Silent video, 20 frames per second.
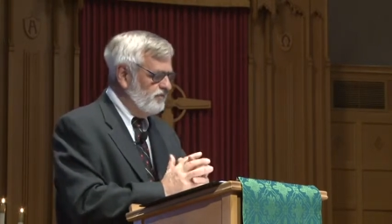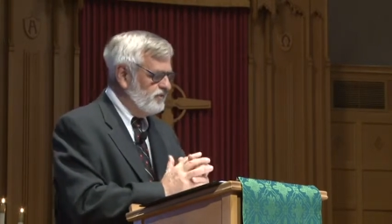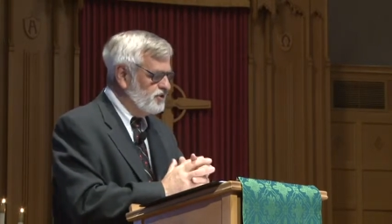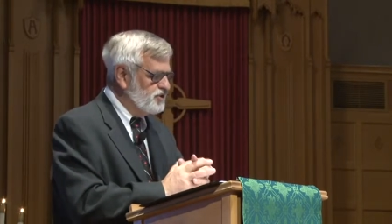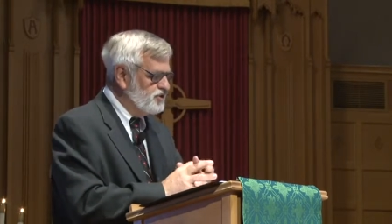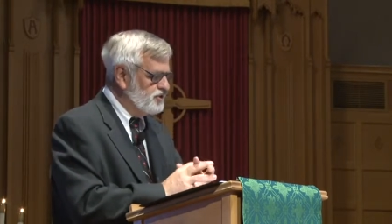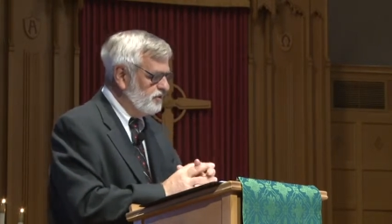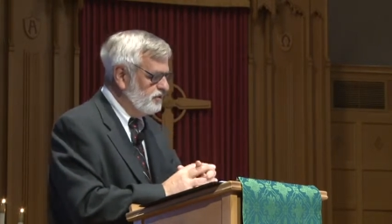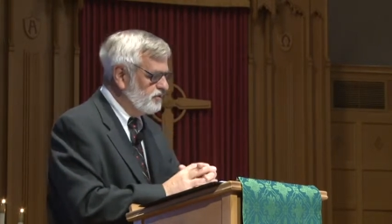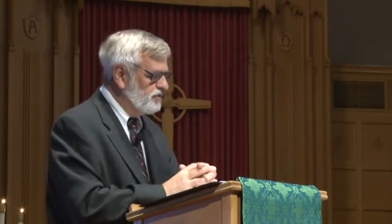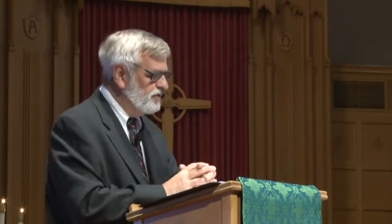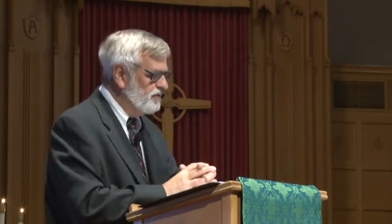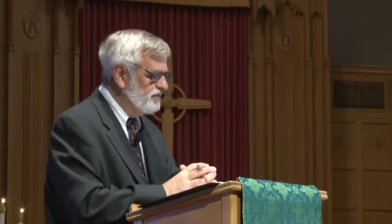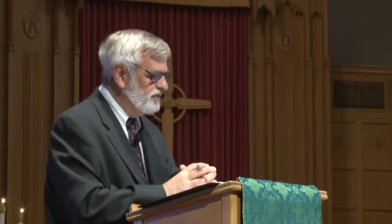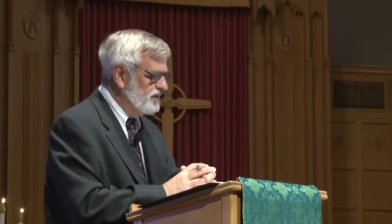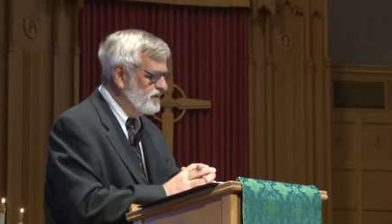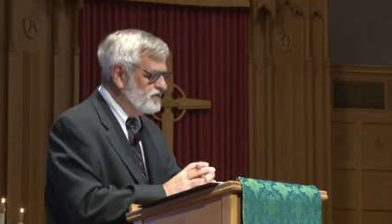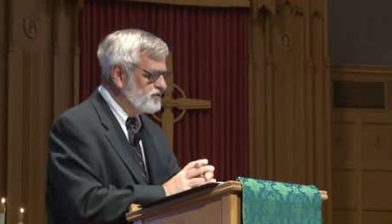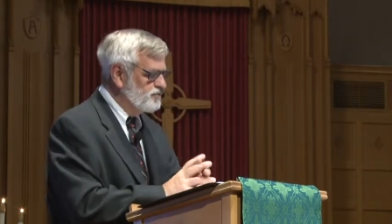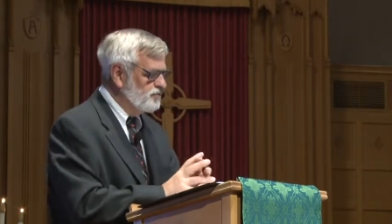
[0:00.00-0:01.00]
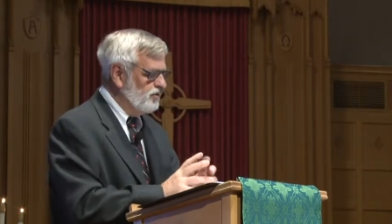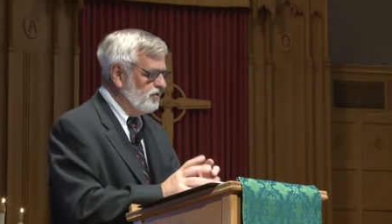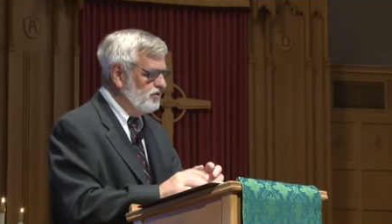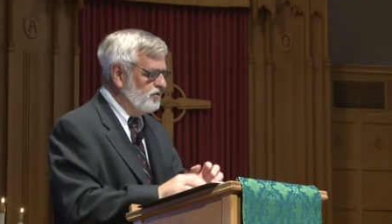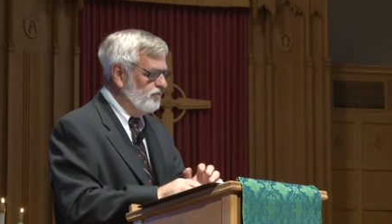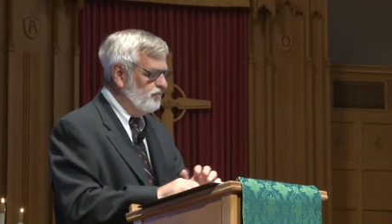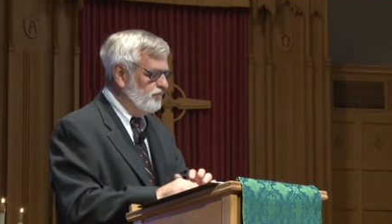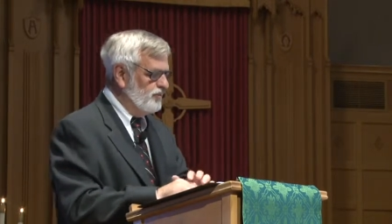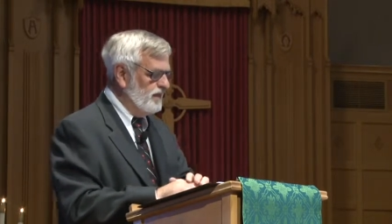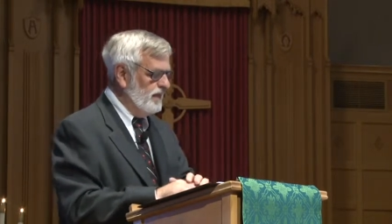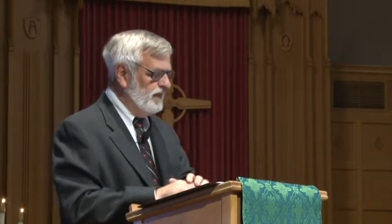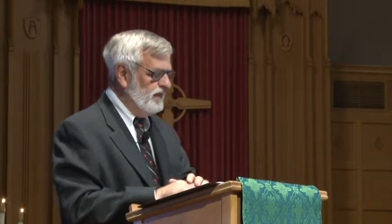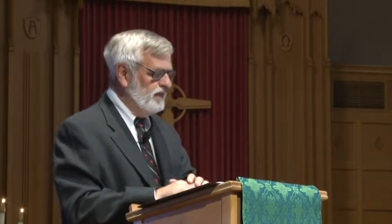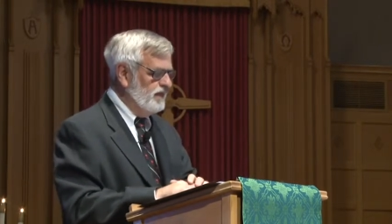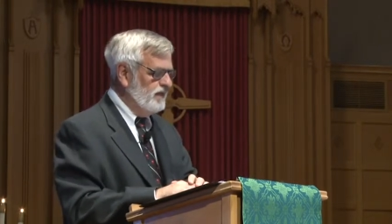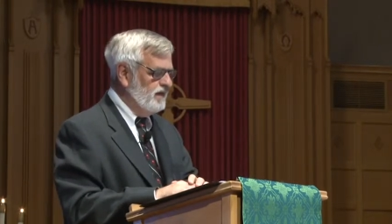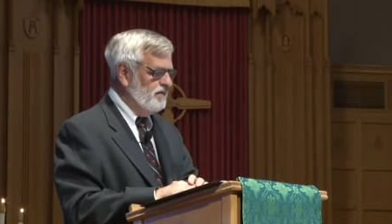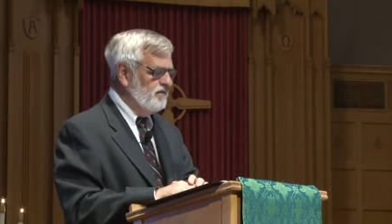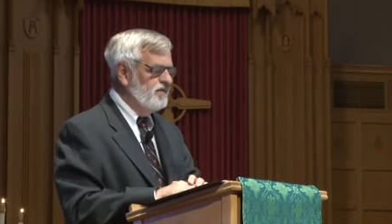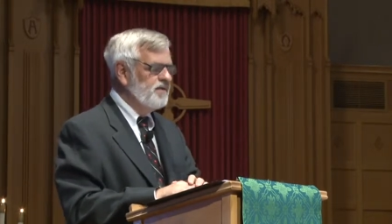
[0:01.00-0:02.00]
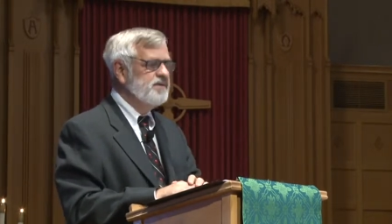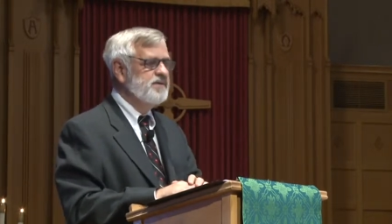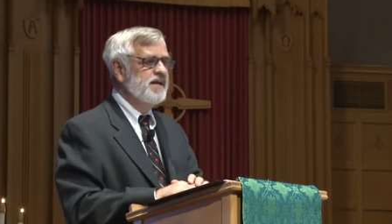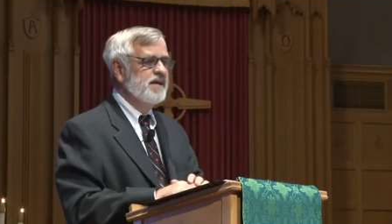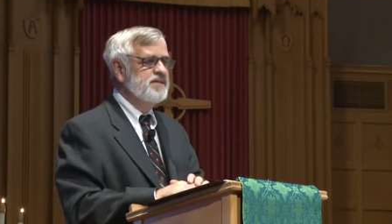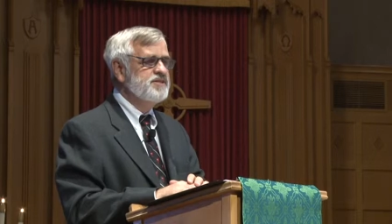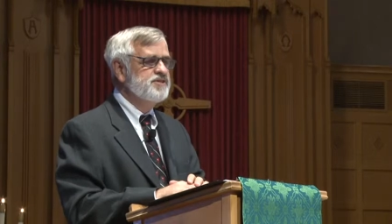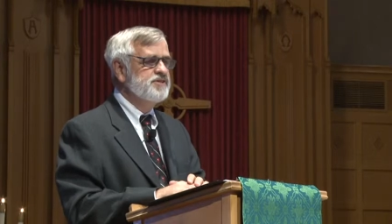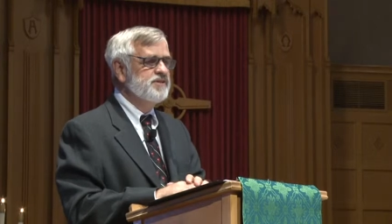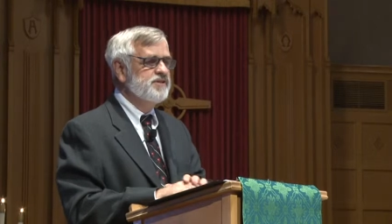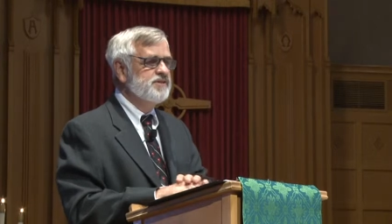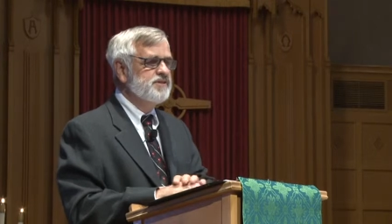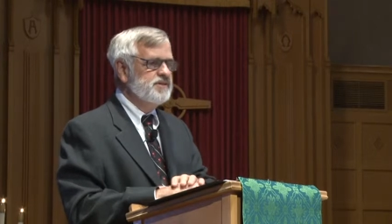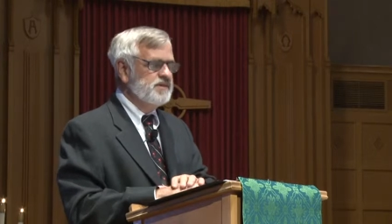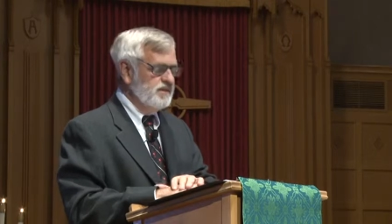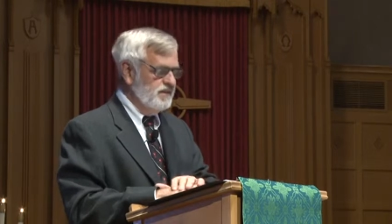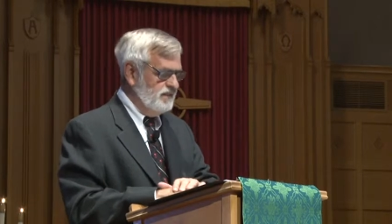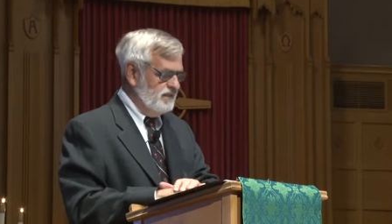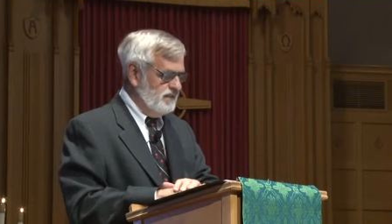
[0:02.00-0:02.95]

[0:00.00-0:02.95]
of the children of Israel complaining in the desert